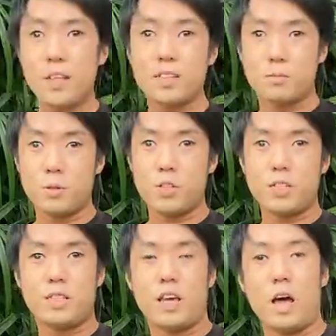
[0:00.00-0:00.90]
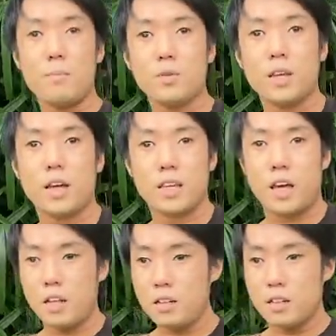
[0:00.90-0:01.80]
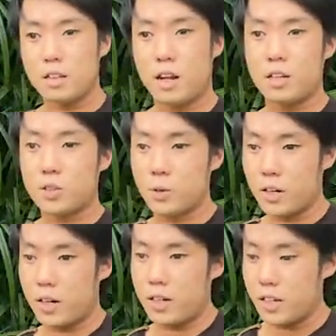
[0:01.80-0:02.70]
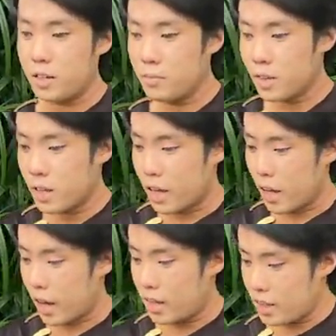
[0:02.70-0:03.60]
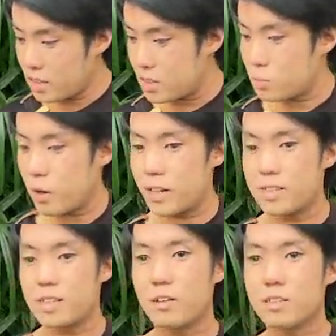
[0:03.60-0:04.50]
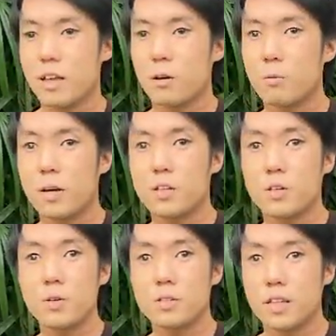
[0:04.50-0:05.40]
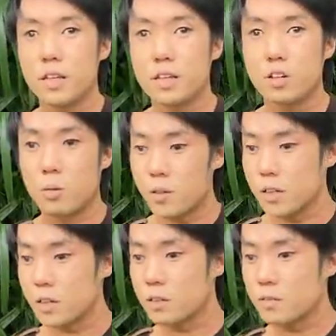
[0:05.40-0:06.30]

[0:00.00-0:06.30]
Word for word: this, which is the Ambutech cane that I showed earlier, and this is what it sounds like when you're using it normally.